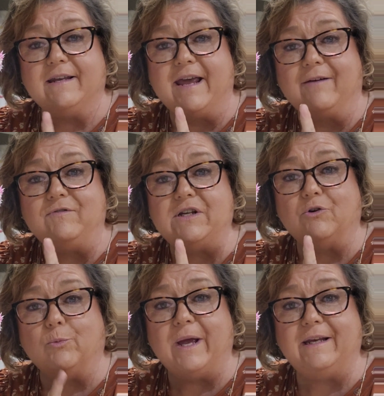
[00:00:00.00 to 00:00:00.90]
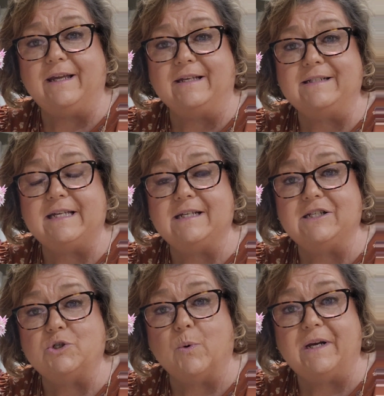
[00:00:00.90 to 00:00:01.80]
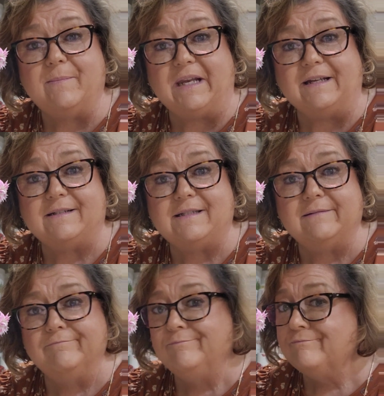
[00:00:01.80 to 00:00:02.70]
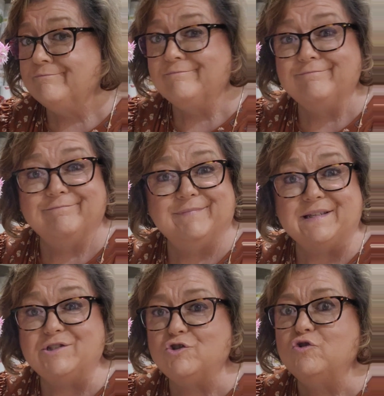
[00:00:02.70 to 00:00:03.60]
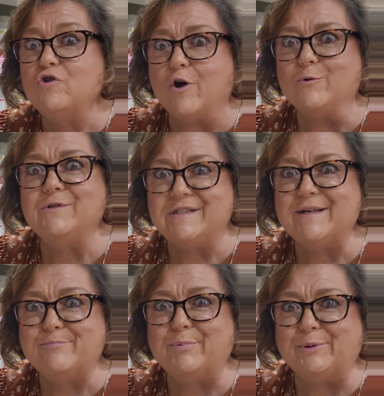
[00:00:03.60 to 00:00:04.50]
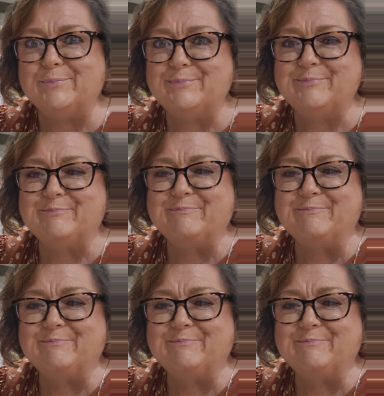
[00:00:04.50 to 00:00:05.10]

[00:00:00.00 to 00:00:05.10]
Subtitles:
I can have dinner ready in 10 to 20 minutes. So simple.